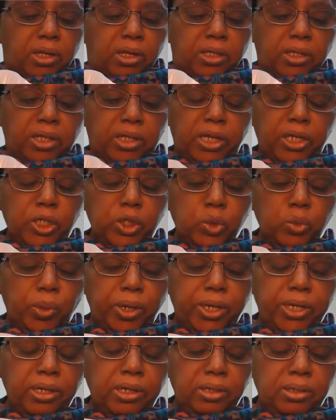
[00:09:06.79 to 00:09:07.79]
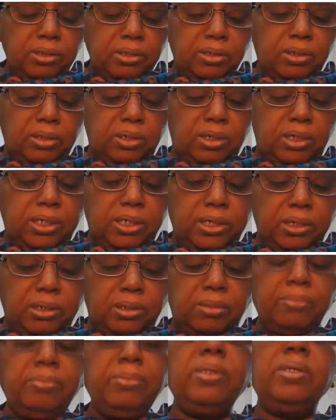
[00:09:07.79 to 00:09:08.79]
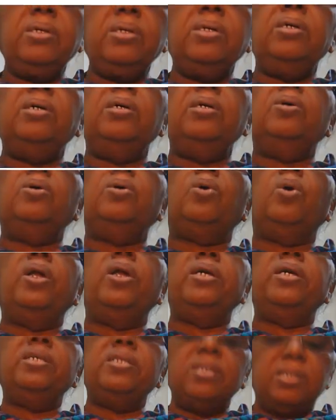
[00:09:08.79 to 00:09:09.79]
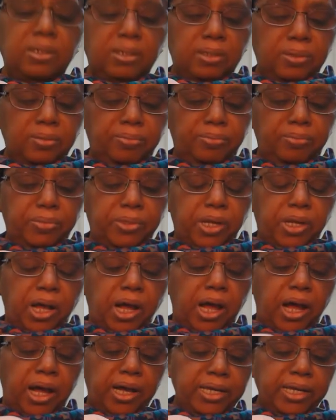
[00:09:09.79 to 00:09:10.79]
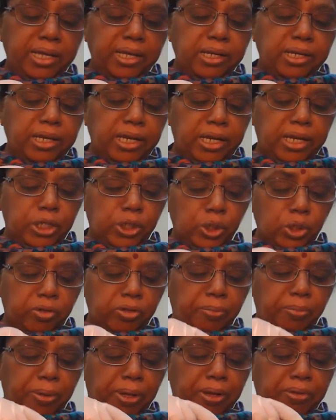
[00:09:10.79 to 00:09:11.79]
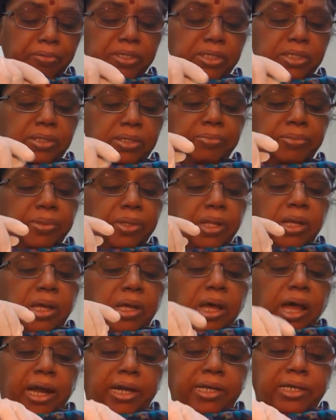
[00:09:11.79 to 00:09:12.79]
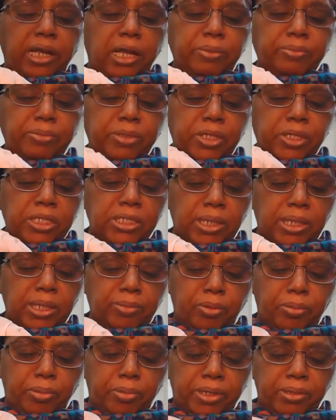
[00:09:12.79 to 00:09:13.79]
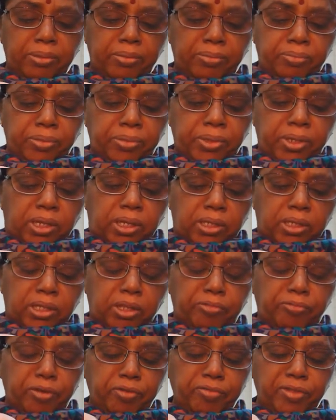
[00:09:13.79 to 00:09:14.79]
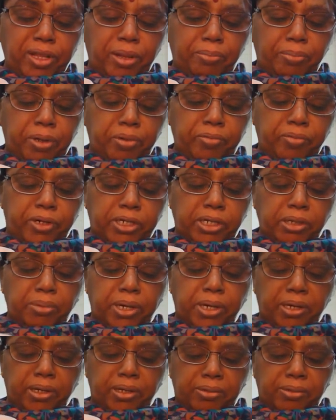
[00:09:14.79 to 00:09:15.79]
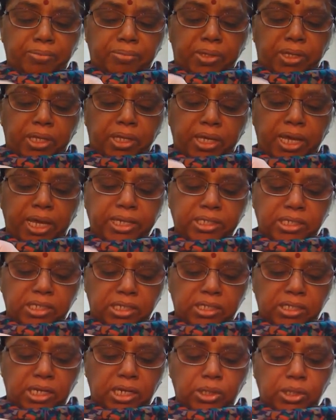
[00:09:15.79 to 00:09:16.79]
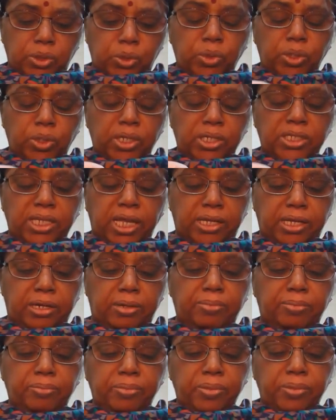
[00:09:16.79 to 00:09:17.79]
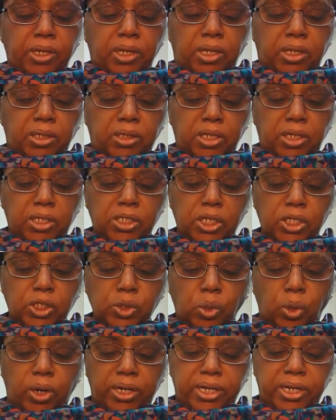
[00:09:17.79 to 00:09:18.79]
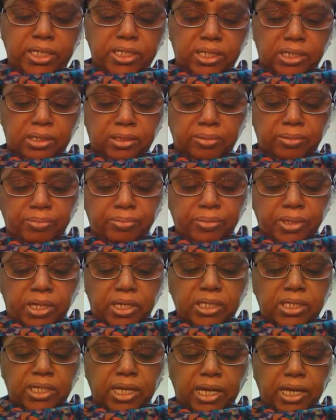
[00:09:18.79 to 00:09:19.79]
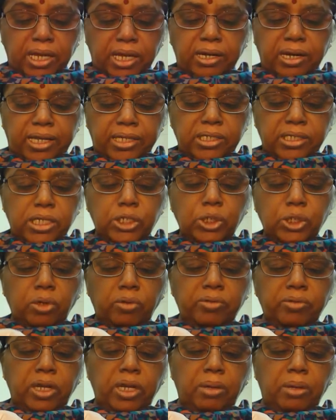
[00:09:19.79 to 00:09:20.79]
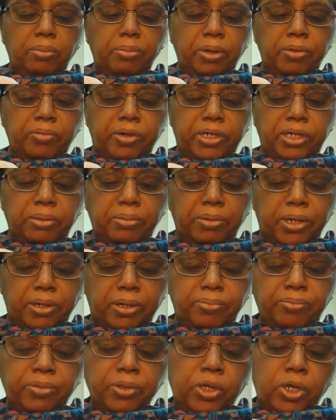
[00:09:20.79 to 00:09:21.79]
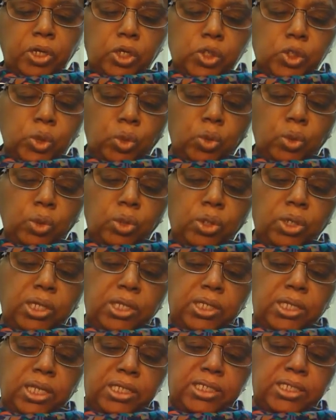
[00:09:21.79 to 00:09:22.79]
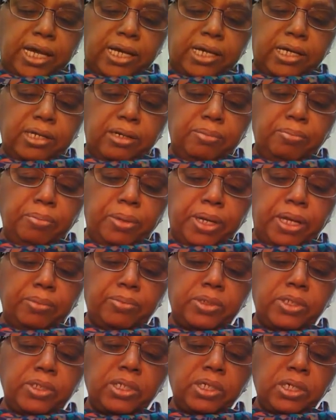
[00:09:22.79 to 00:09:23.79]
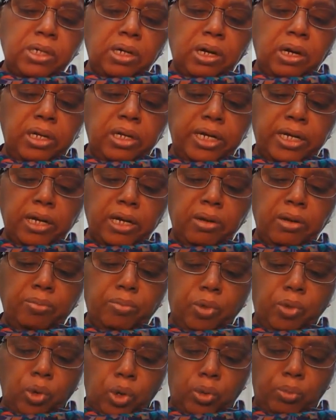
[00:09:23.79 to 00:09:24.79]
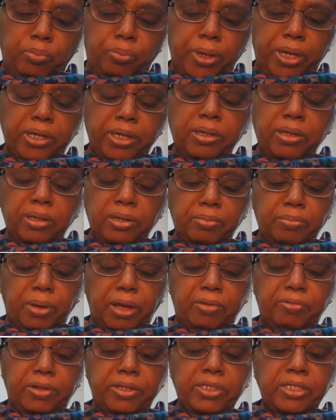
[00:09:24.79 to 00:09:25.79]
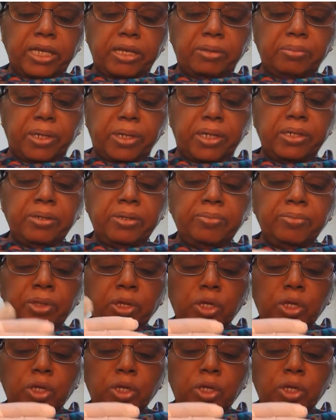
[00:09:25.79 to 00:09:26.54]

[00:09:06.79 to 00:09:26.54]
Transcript: There is one term called as the high inclination of the pelvis. At times in some women, the fifth lumbar vertebra gets stuck to the sacrum. This is called as the sacralization of the lumbar vertebra. So the sacrum becomes a little more big by one segment.